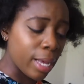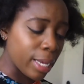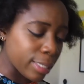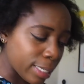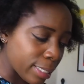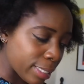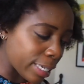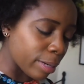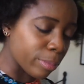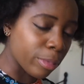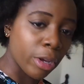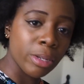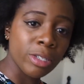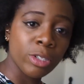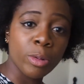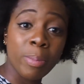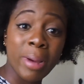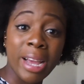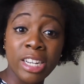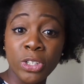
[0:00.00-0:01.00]
As I said, I'm going
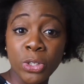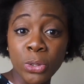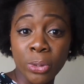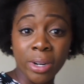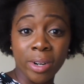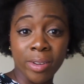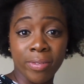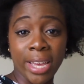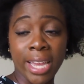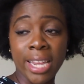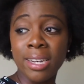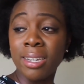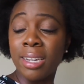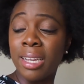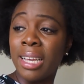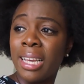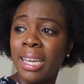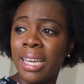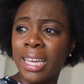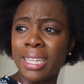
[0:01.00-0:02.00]
to a Pandora event.
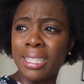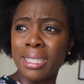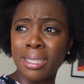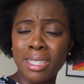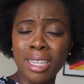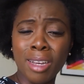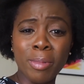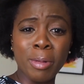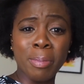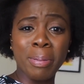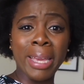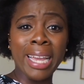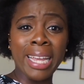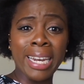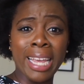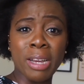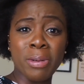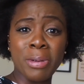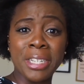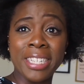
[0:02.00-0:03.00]
It's a summer
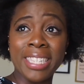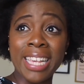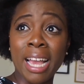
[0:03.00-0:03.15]
picnic, which is